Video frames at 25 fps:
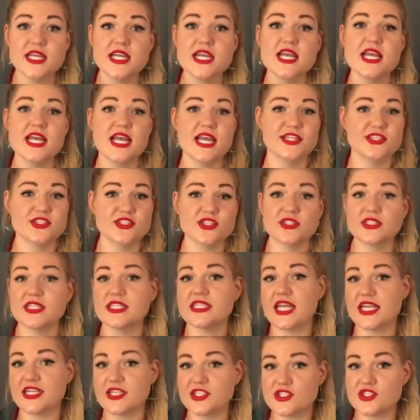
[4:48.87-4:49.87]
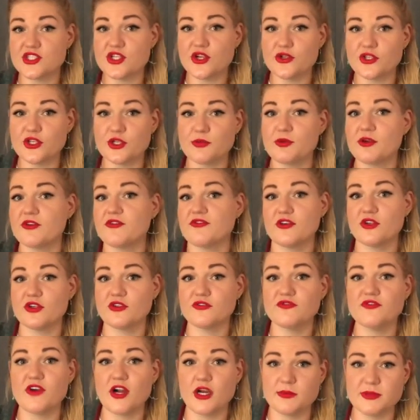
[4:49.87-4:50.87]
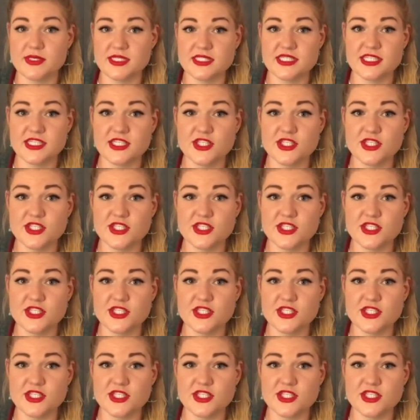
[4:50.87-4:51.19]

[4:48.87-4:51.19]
and certainly let us know your preferred pharmacy.